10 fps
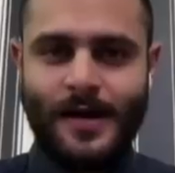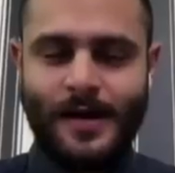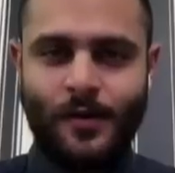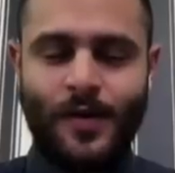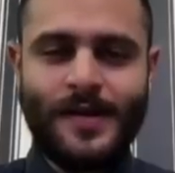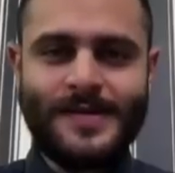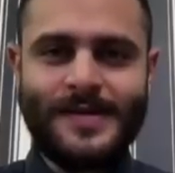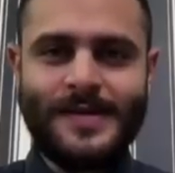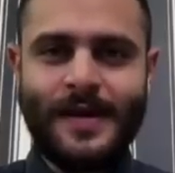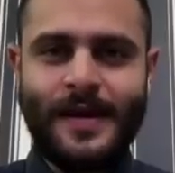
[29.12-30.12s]
with
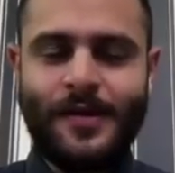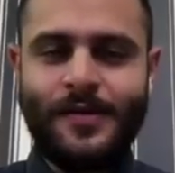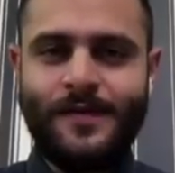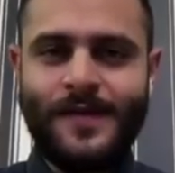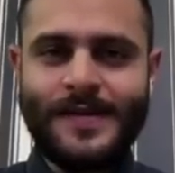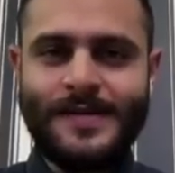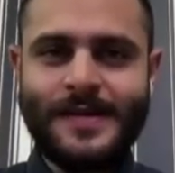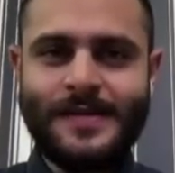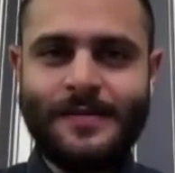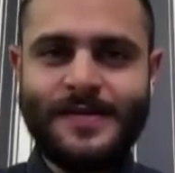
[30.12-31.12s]
its air defense
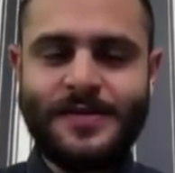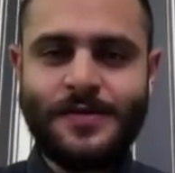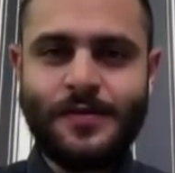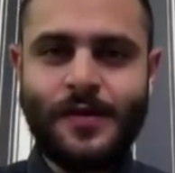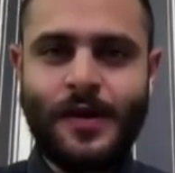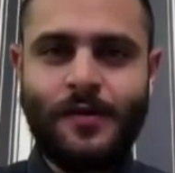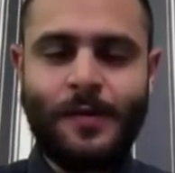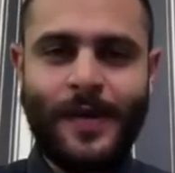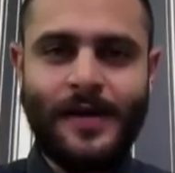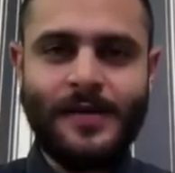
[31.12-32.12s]
systems, to
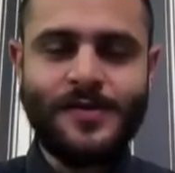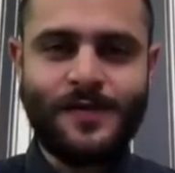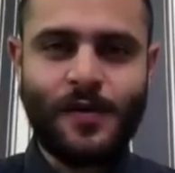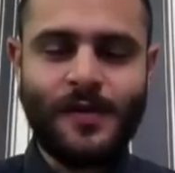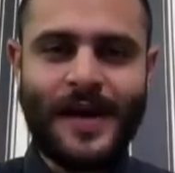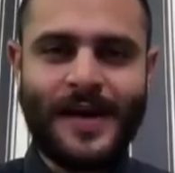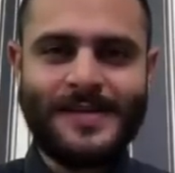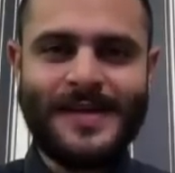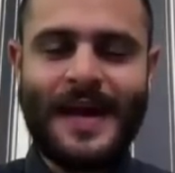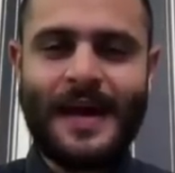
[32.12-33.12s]
foil that
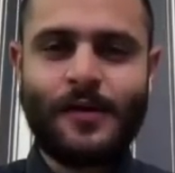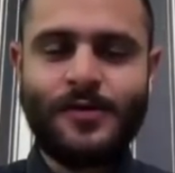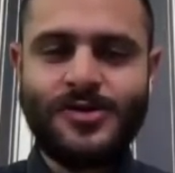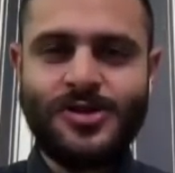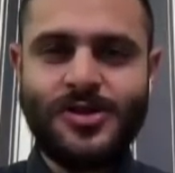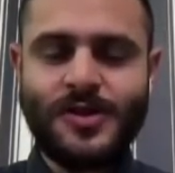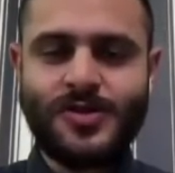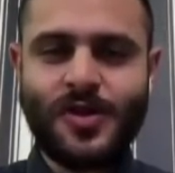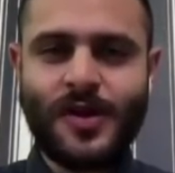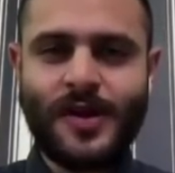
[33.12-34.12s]
attack, which
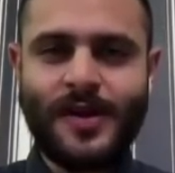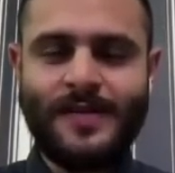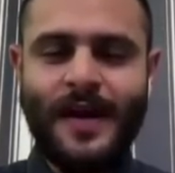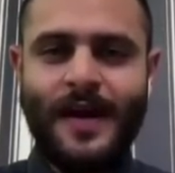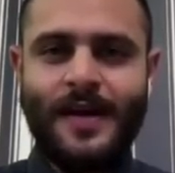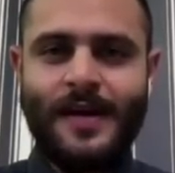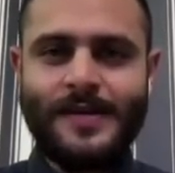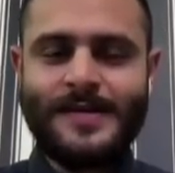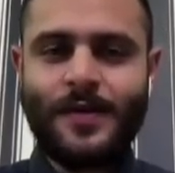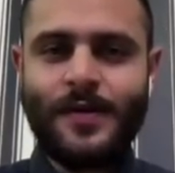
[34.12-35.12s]
targeted
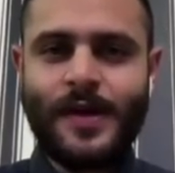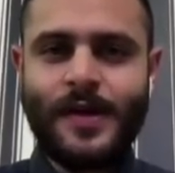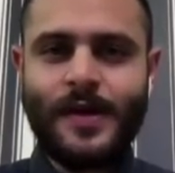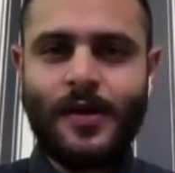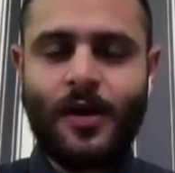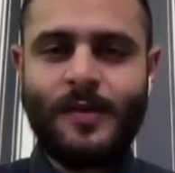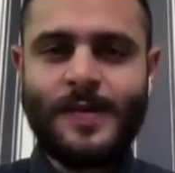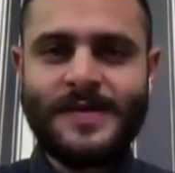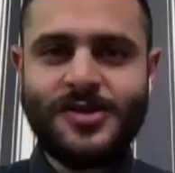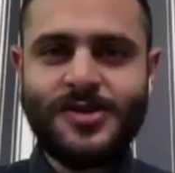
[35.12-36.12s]
Syrian army
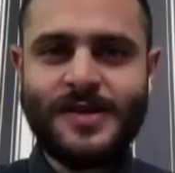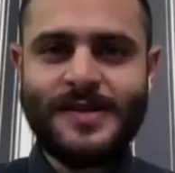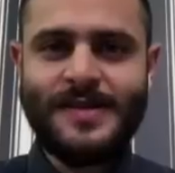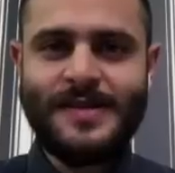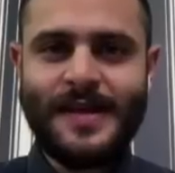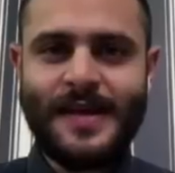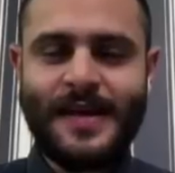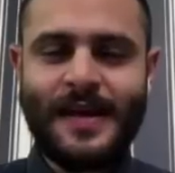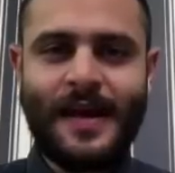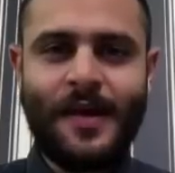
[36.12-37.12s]
positions in
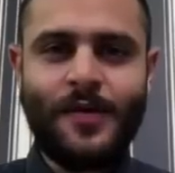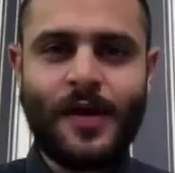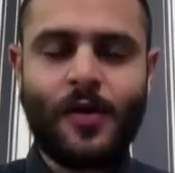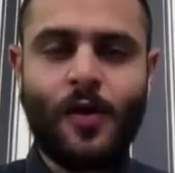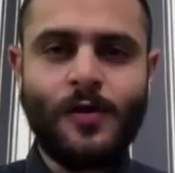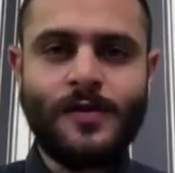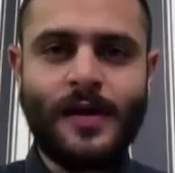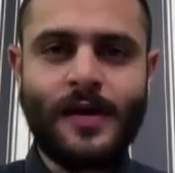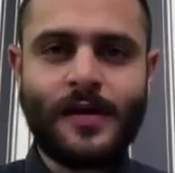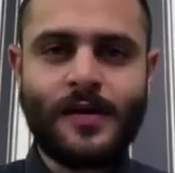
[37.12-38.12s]
an area called
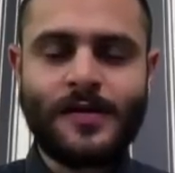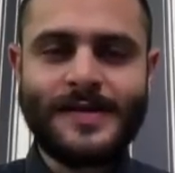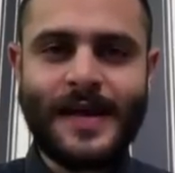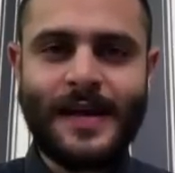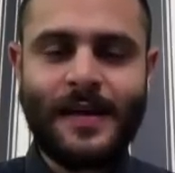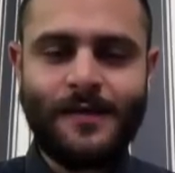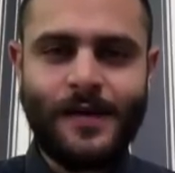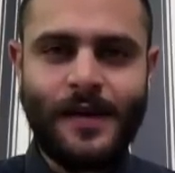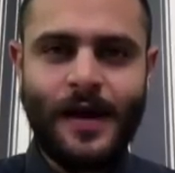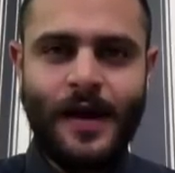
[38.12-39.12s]
Qurs
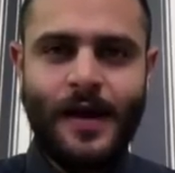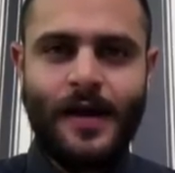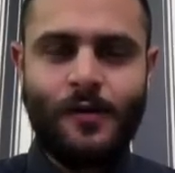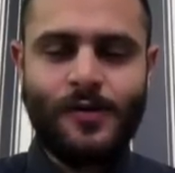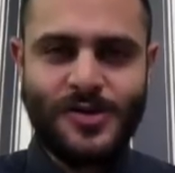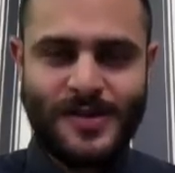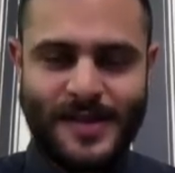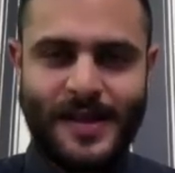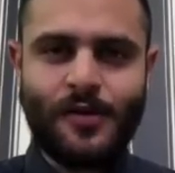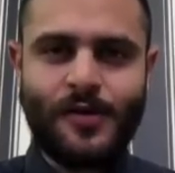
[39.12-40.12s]
al-Nafal, which is
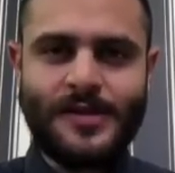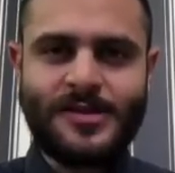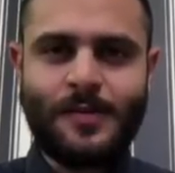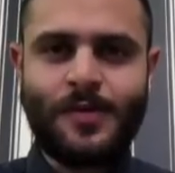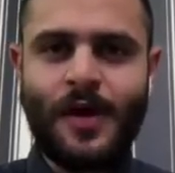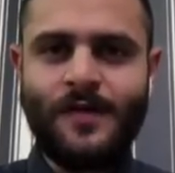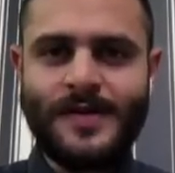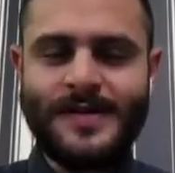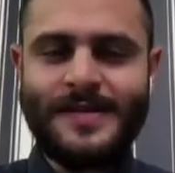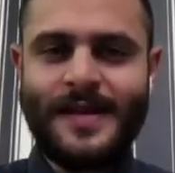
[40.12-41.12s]
in Quneitra
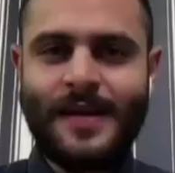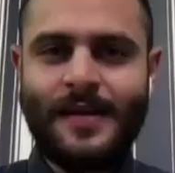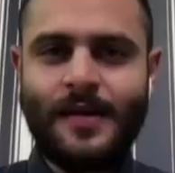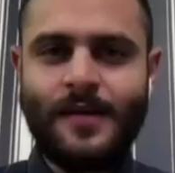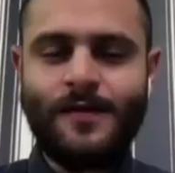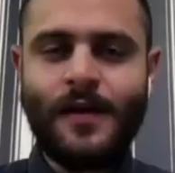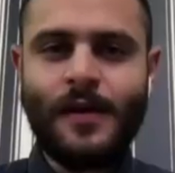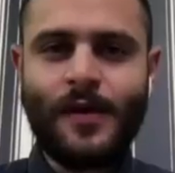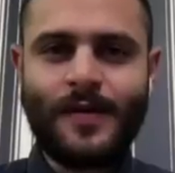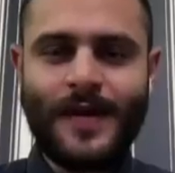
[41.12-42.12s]
province. Then,
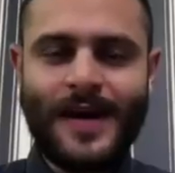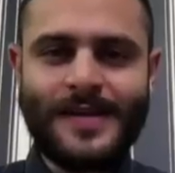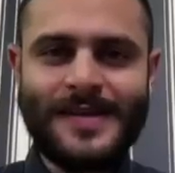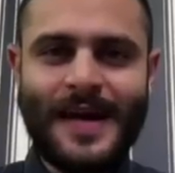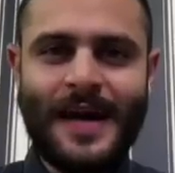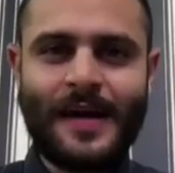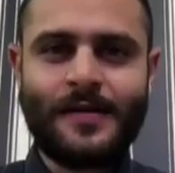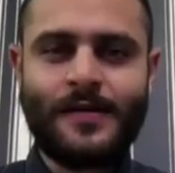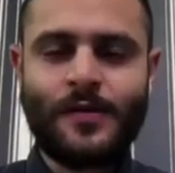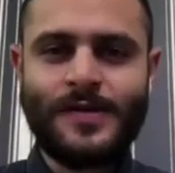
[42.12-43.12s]
following that attack,
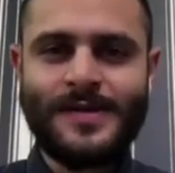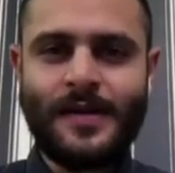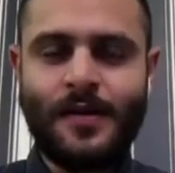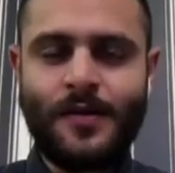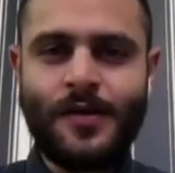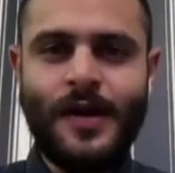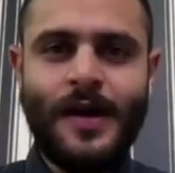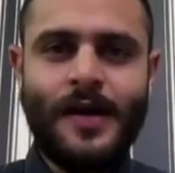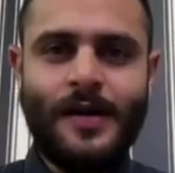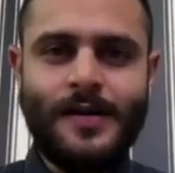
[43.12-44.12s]
there was another
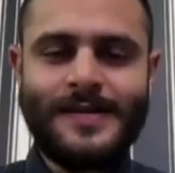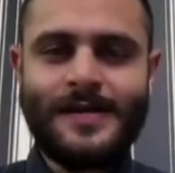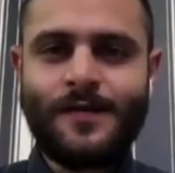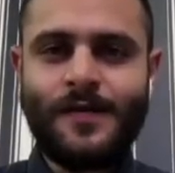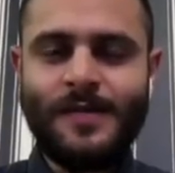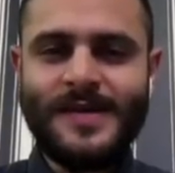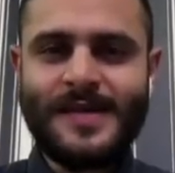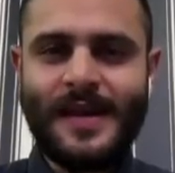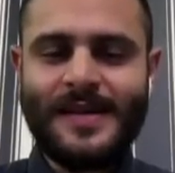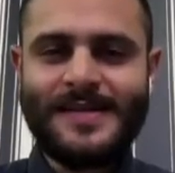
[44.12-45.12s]
several
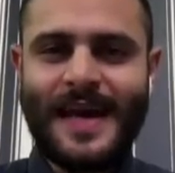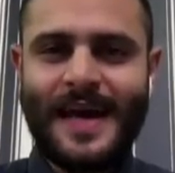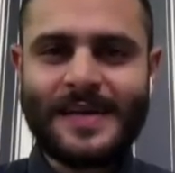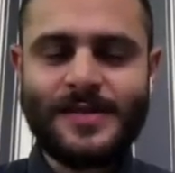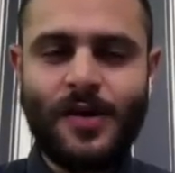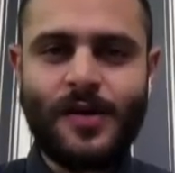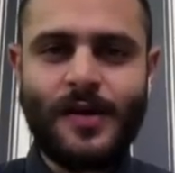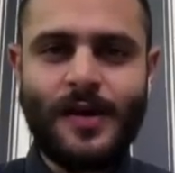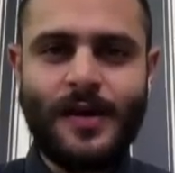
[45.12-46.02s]
missile attacks on